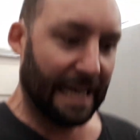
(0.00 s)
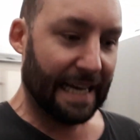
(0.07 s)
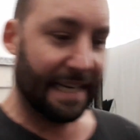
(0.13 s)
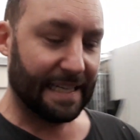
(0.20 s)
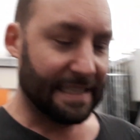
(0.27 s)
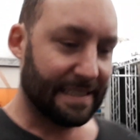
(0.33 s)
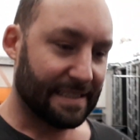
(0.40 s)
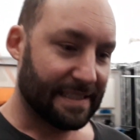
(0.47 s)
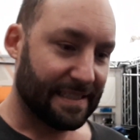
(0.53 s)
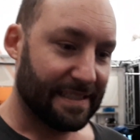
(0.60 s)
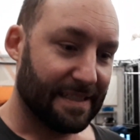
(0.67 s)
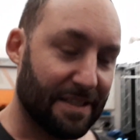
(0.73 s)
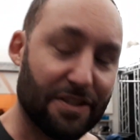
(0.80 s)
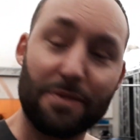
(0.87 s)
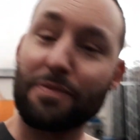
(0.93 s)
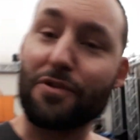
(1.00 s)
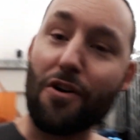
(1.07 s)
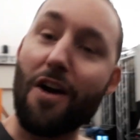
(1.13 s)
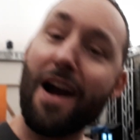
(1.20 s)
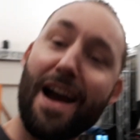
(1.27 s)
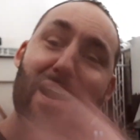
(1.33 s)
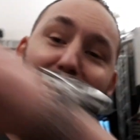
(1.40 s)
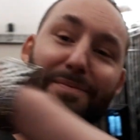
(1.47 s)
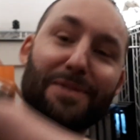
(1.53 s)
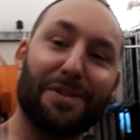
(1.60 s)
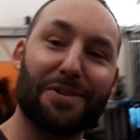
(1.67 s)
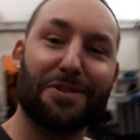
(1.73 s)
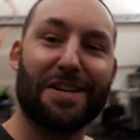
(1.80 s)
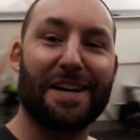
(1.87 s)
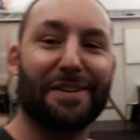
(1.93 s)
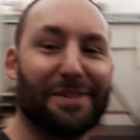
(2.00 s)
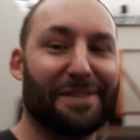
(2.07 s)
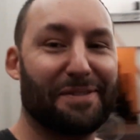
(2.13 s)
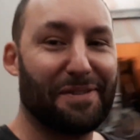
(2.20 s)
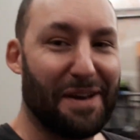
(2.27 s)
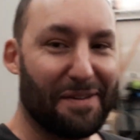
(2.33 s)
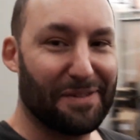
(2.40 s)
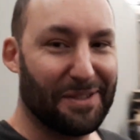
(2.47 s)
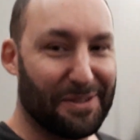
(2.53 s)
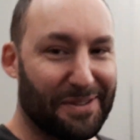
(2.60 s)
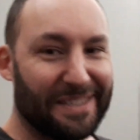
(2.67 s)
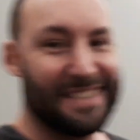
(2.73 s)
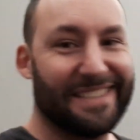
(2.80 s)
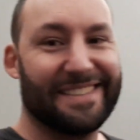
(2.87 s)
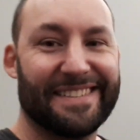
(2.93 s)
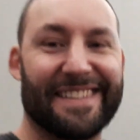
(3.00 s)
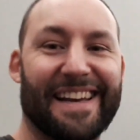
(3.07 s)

And subscribe to the channel if you haven't already.